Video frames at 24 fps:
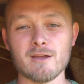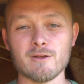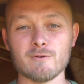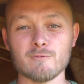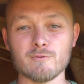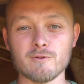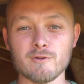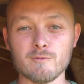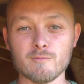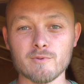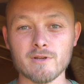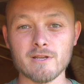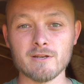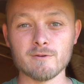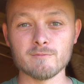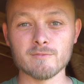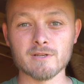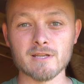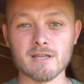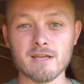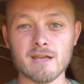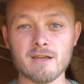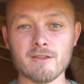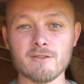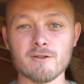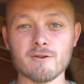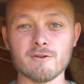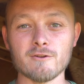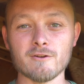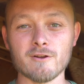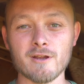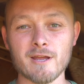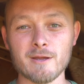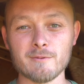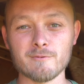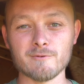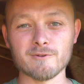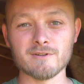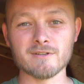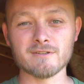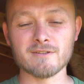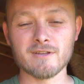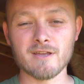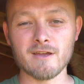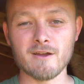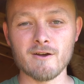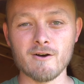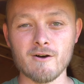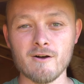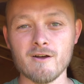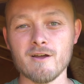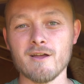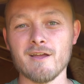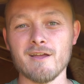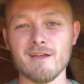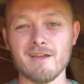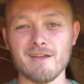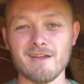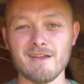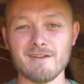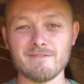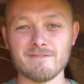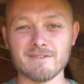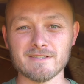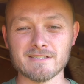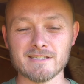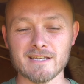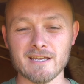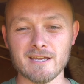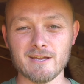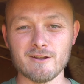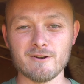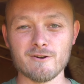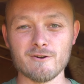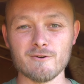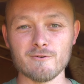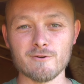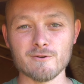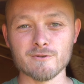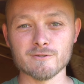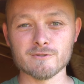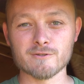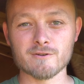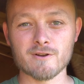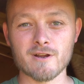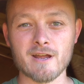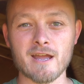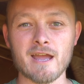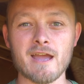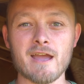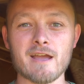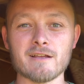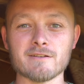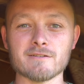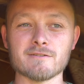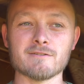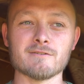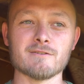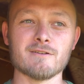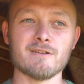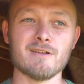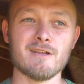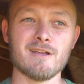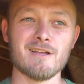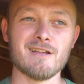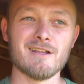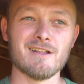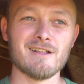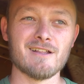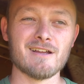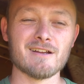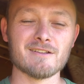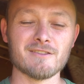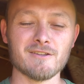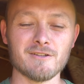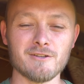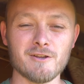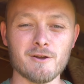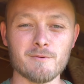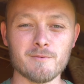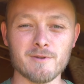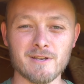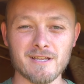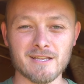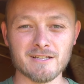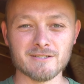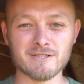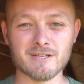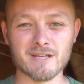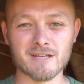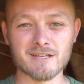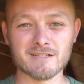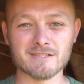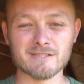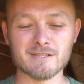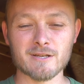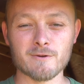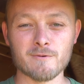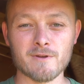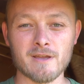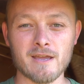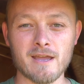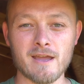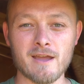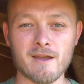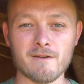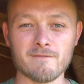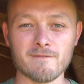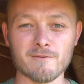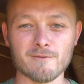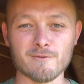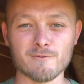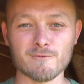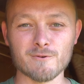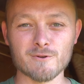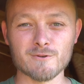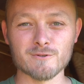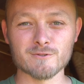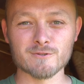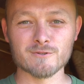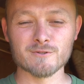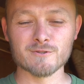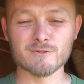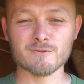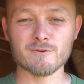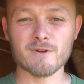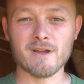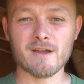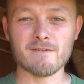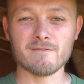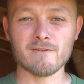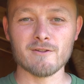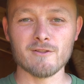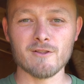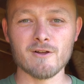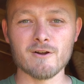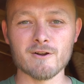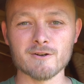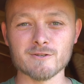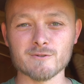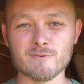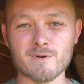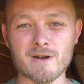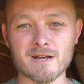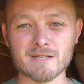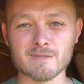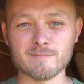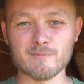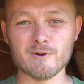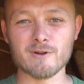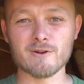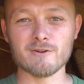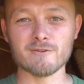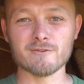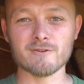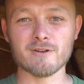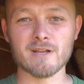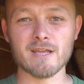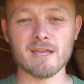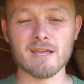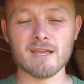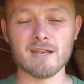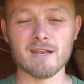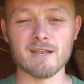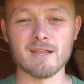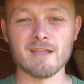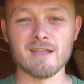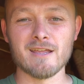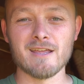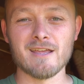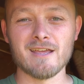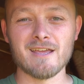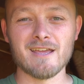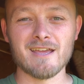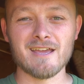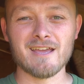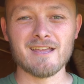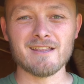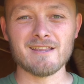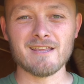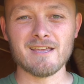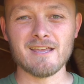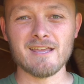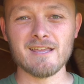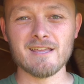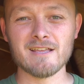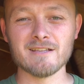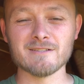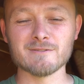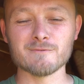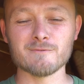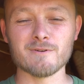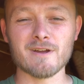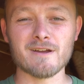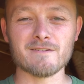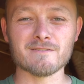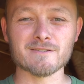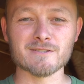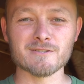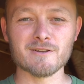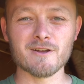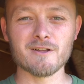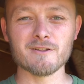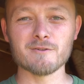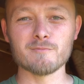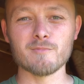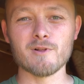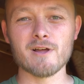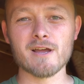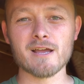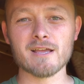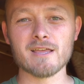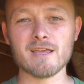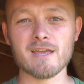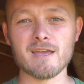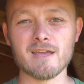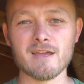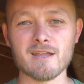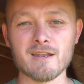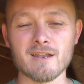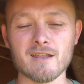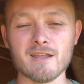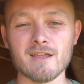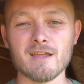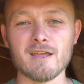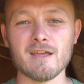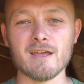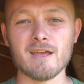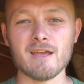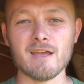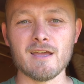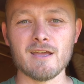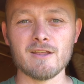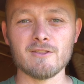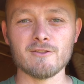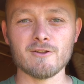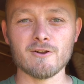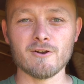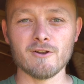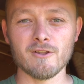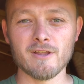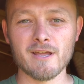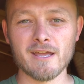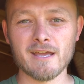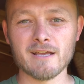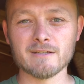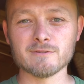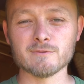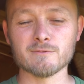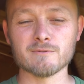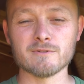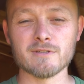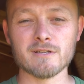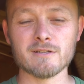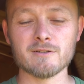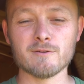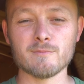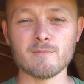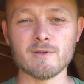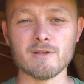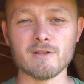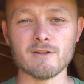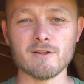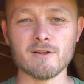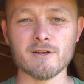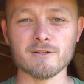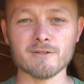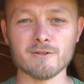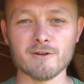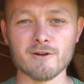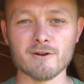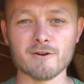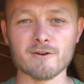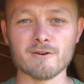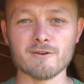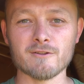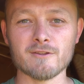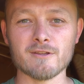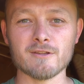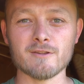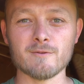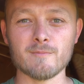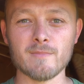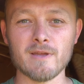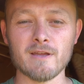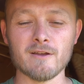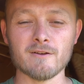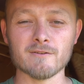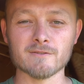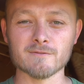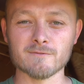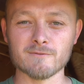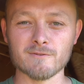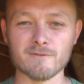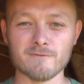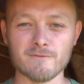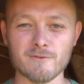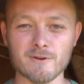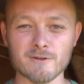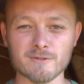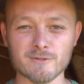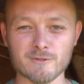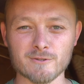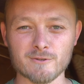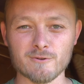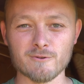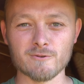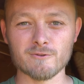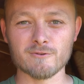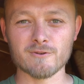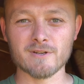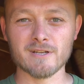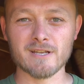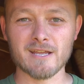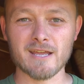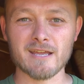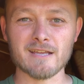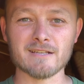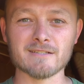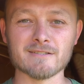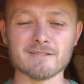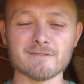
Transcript: When you breed them together, you're able to tell if it's a hen or a rooster at hatch. Like the Dominique chickens that we have, the roosters will have a large white spot on their head, and the hens will have a solid black head, and their legs will tend to be a lot darker than the males for the first 2 to 3 days.